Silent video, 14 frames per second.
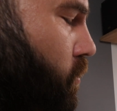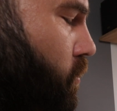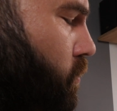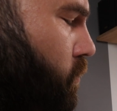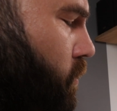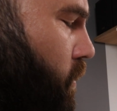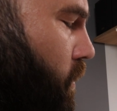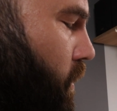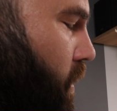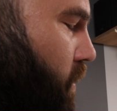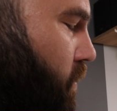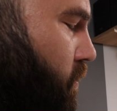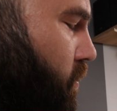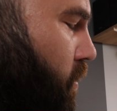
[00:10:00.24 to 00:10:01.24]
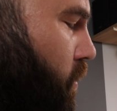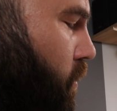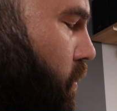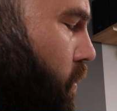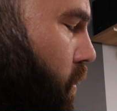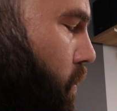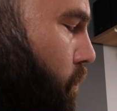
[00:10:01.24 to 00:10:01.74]
utilize
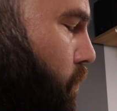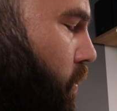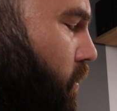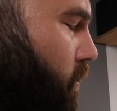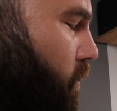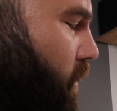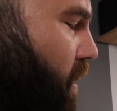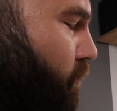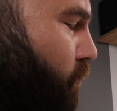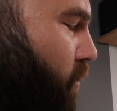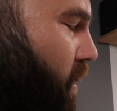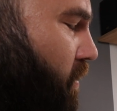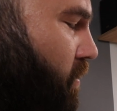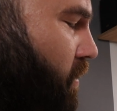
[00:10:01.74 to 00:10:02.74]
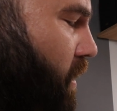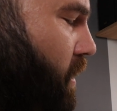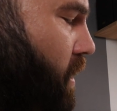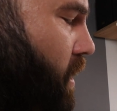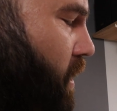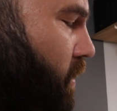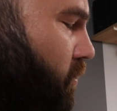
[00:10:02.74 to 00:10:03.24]
Btrfs
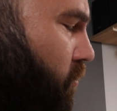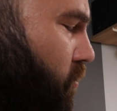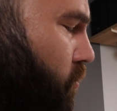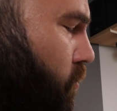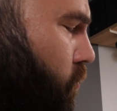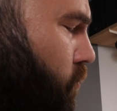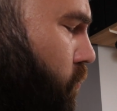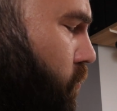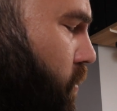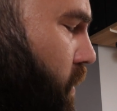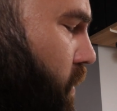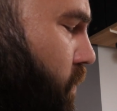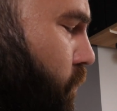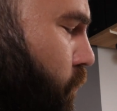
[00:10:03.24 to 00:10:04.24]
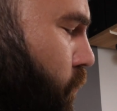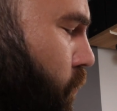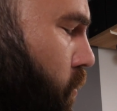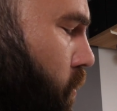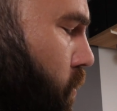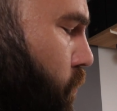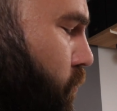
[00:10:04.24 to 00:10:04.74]
and IQC
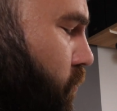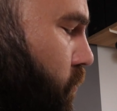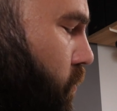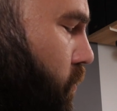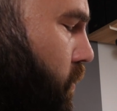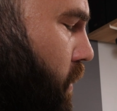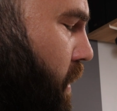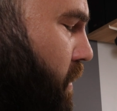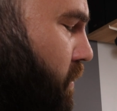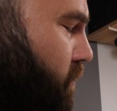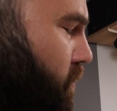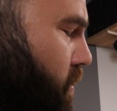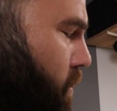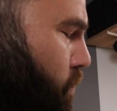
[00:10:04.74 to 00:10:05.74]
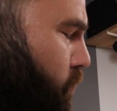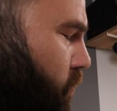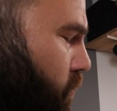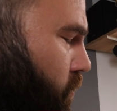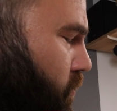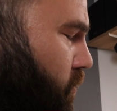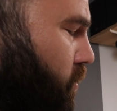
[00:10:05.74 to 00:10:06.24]
volumes to take
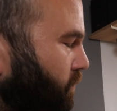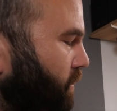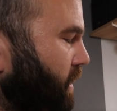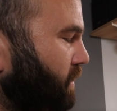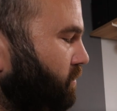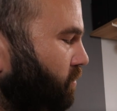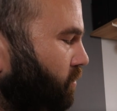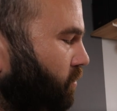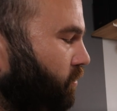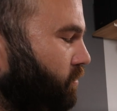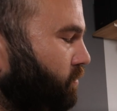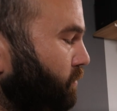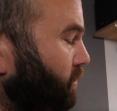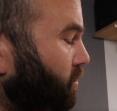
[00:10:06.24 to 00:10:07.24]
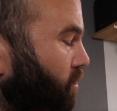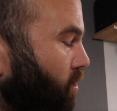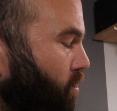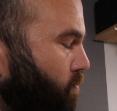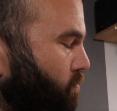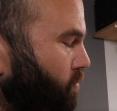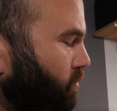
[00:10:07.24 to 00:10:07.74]
snapshots, create the ultimate
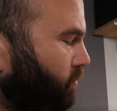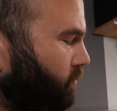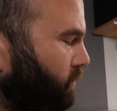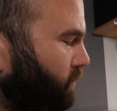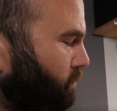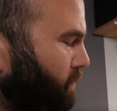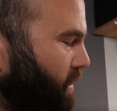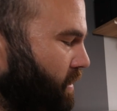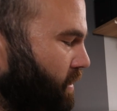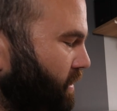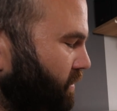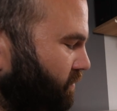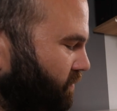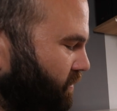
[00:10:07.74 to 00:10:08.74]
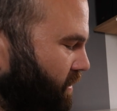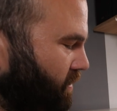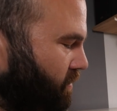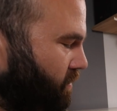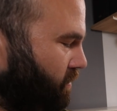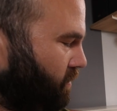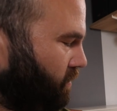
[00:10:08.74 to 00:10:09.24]
home multimedia
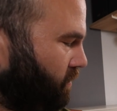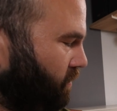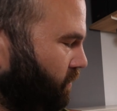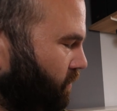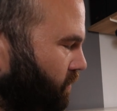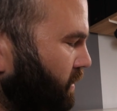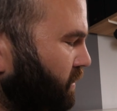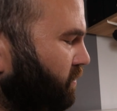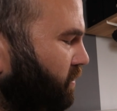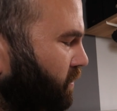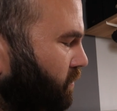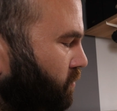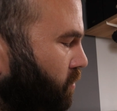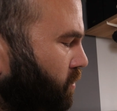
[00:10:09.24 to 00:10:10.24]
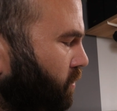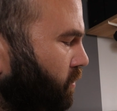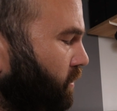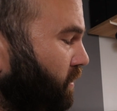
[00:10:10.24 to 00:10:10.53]
center, easy Docker